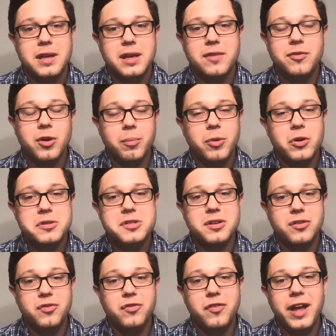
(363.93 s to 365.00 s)
If you're a person
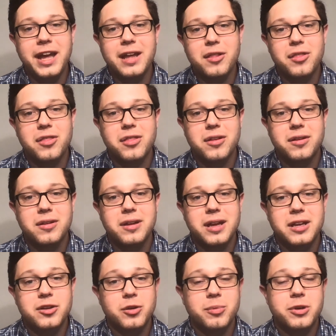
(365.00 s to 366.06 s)
of faith
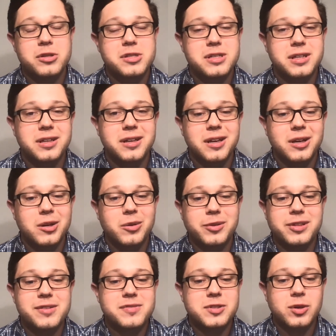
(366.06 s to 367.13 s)
and you're a person who
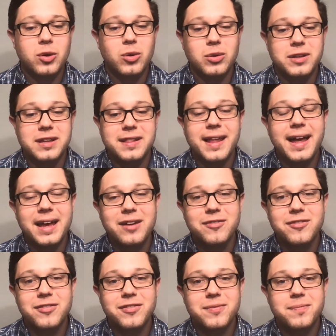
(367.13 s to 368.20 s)
lives a holy
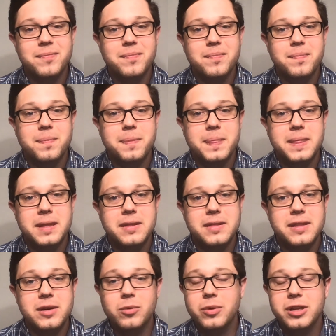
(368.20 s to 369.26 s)
life,
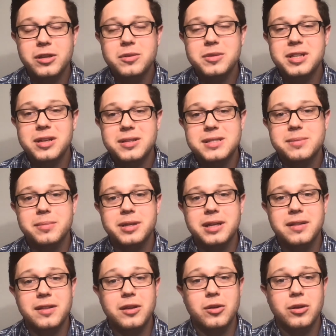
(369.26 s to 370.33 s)
then when you tell somebody
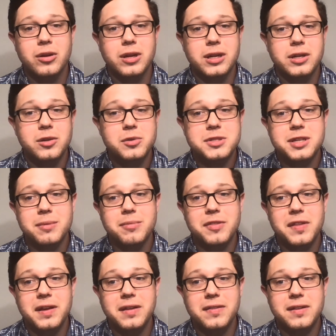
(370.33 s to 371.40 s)
that you're going to do
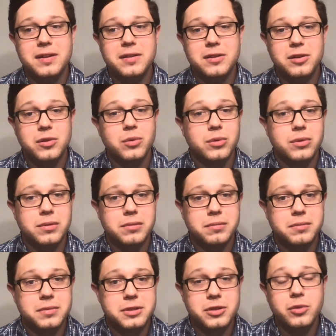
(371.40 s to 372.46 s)
something, then you'll
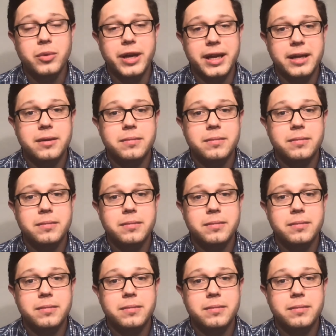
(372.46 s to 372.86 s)
do it.